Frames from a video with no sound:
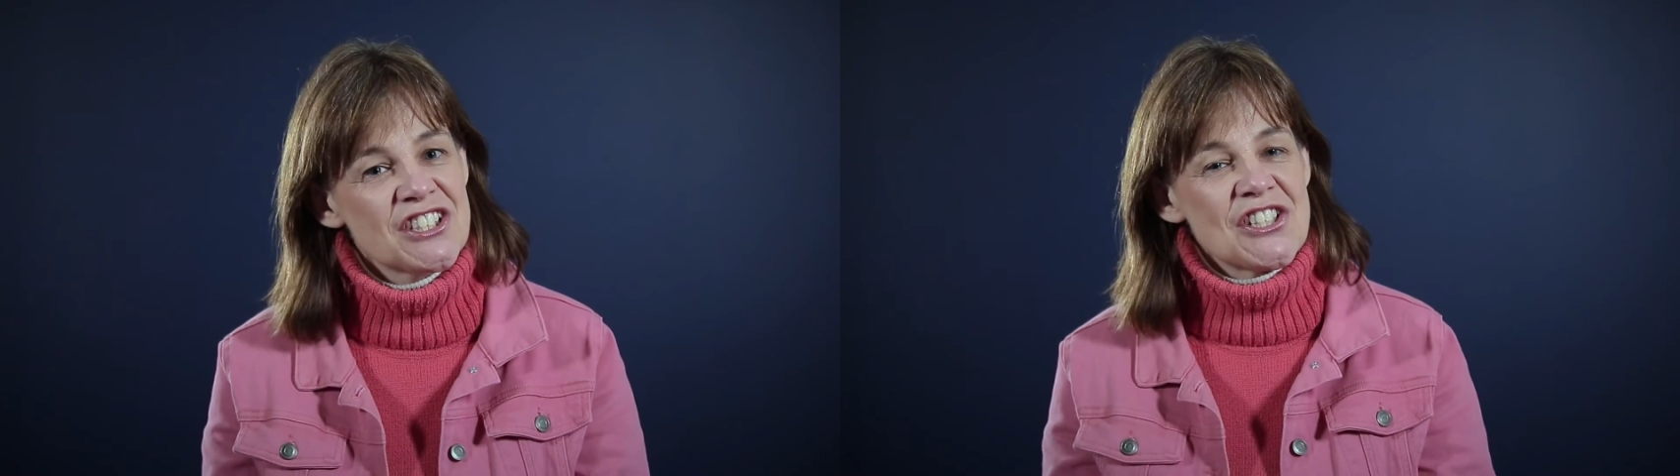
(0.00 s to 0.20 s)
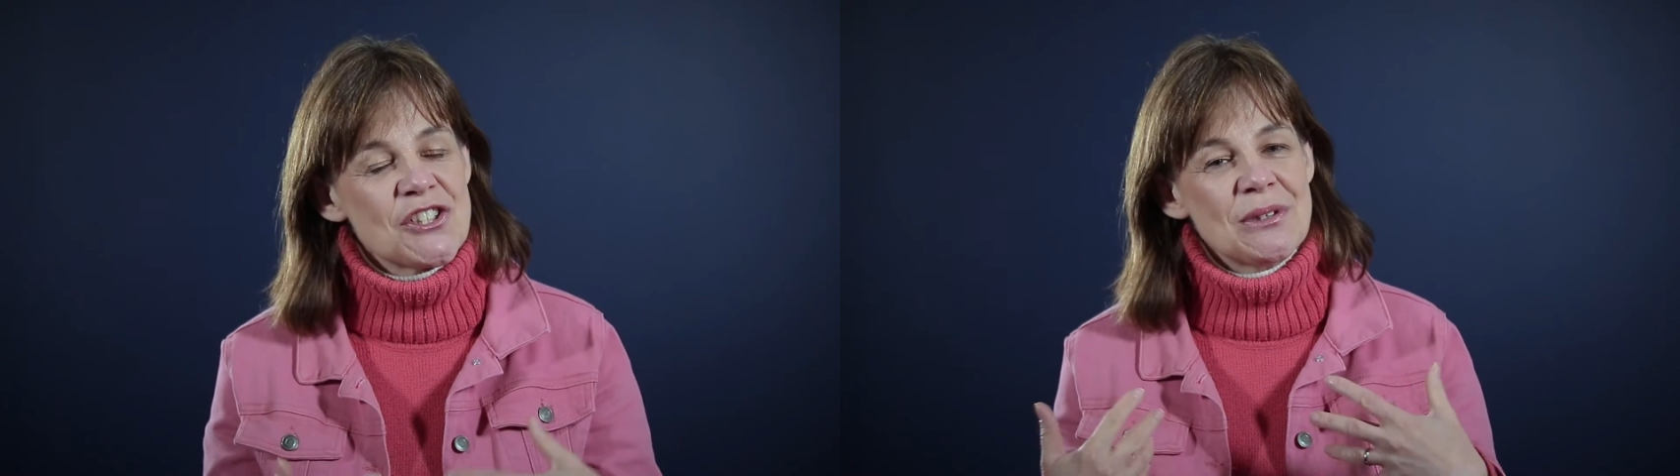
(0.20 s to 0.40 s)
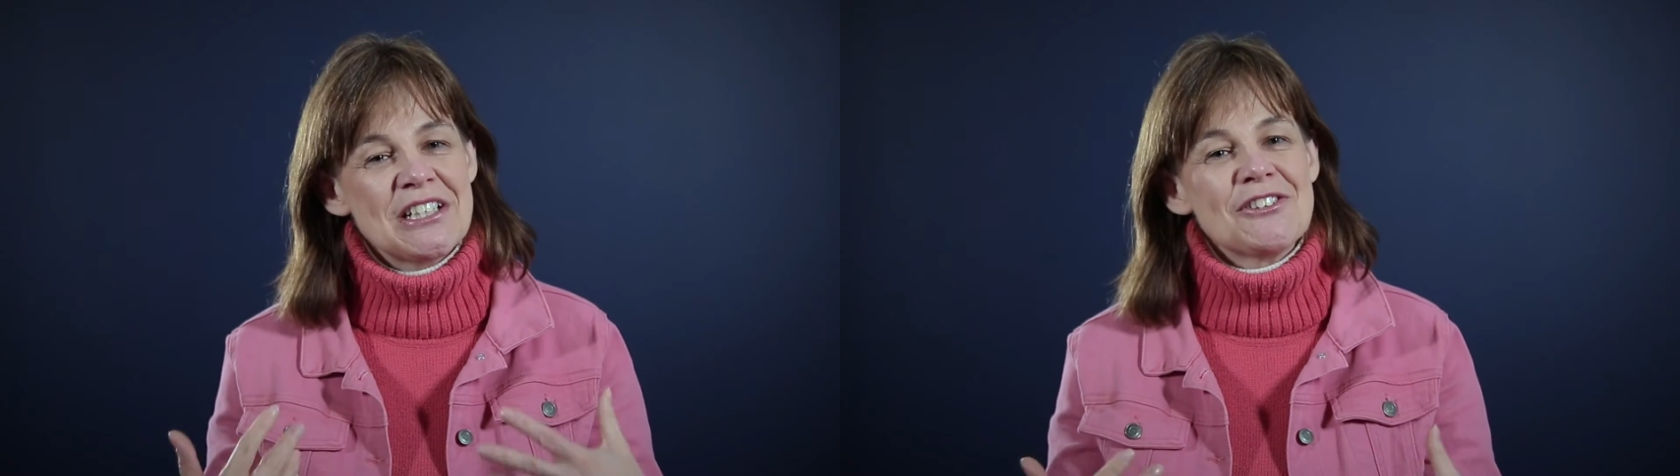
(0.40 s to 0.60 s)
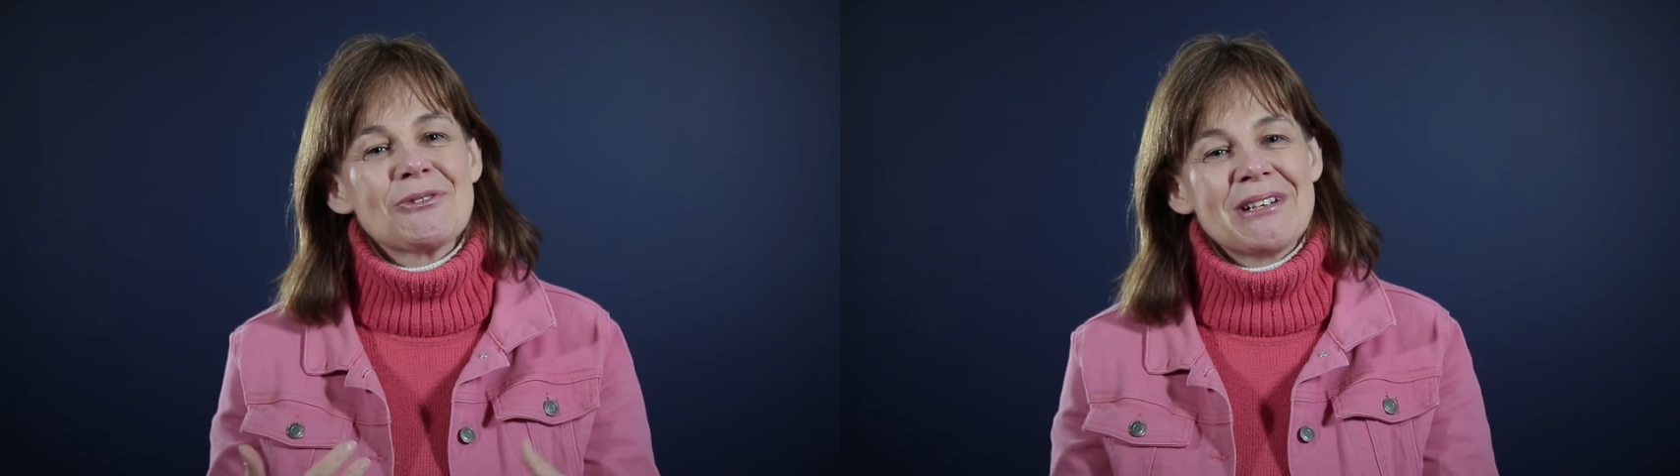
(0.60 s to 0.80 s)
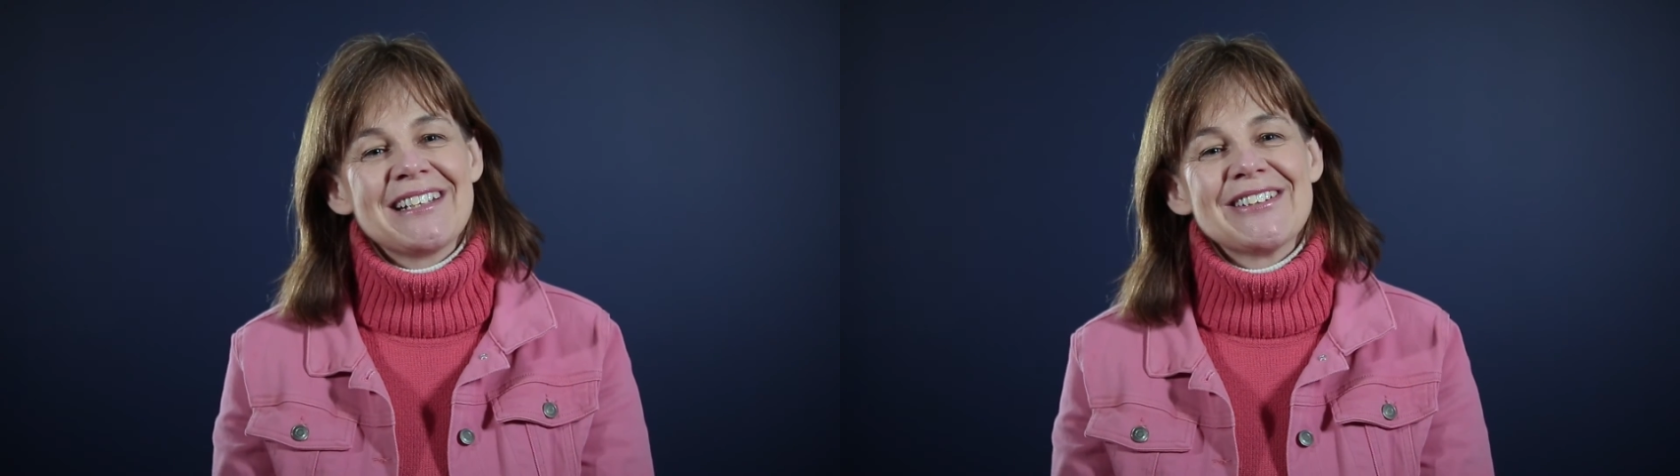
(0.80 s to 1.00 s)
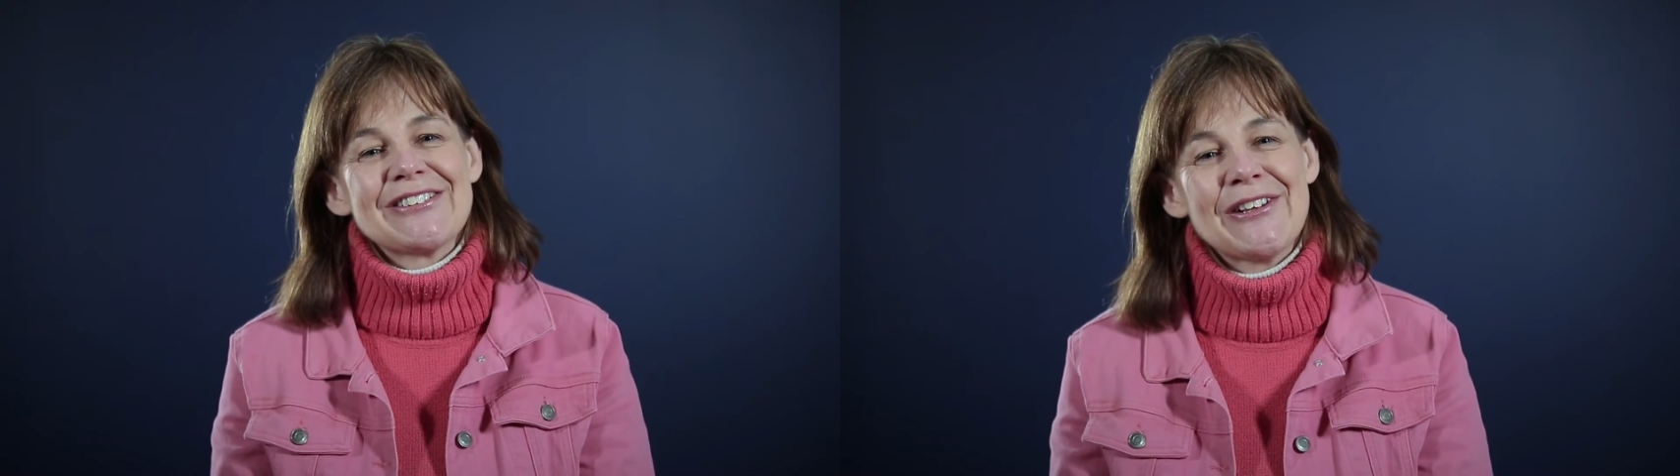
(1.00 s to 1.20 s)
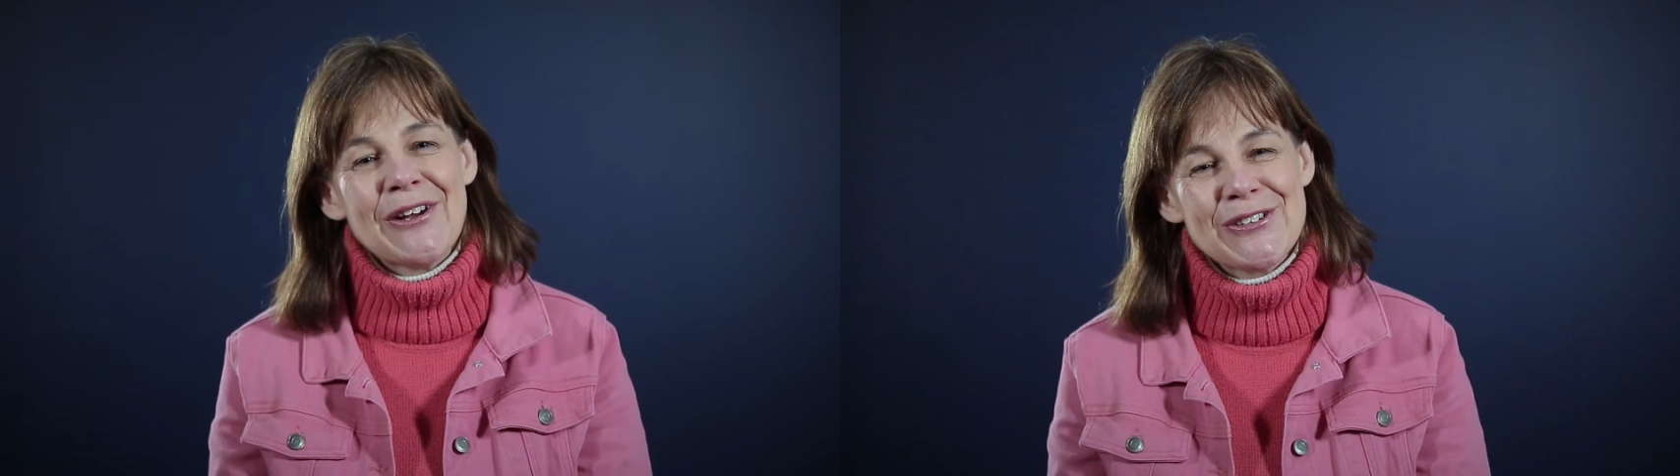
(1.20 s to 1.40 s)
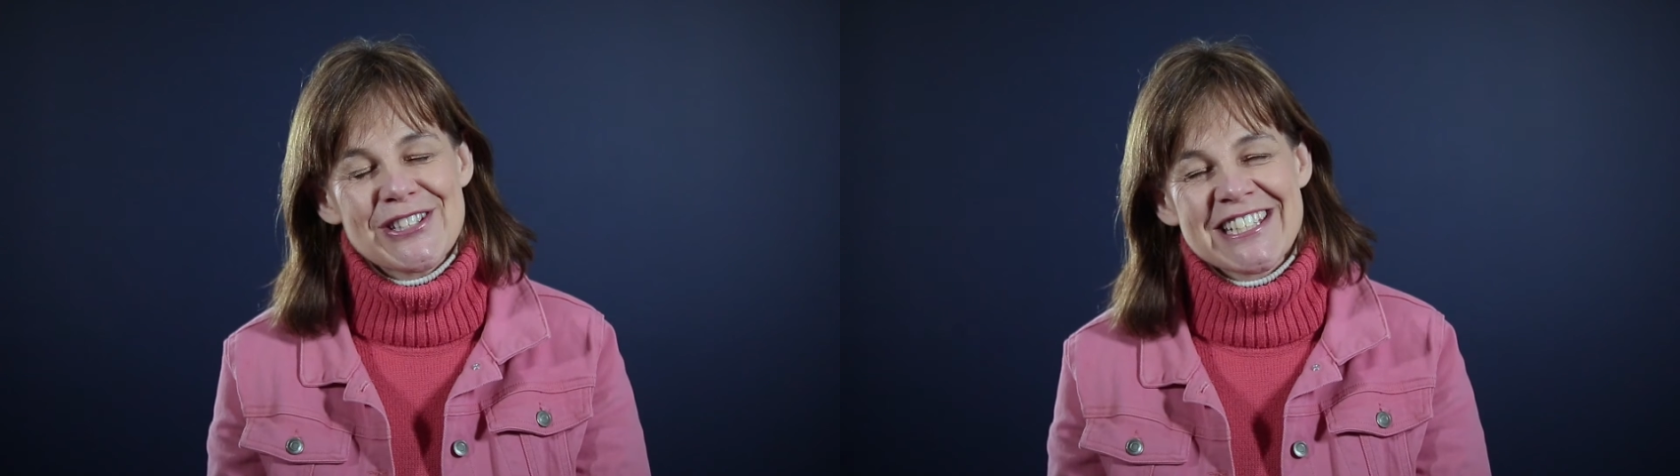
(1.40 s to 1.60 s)
Just do it in your regular
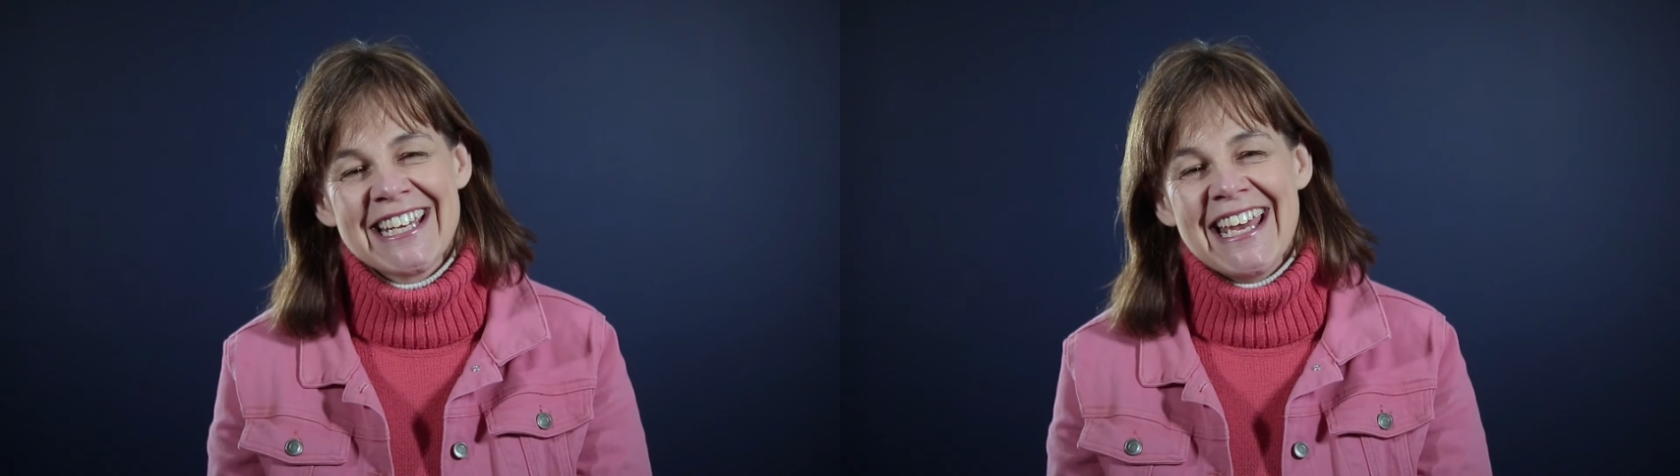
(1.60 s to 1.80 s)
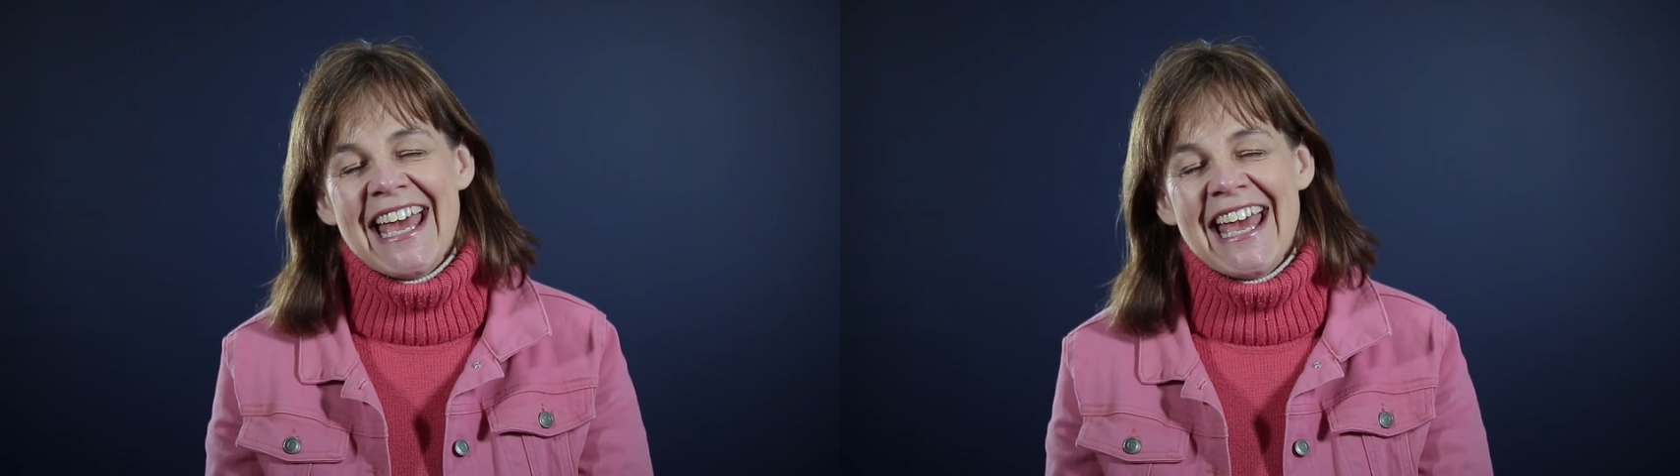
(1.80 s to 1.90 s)
clothes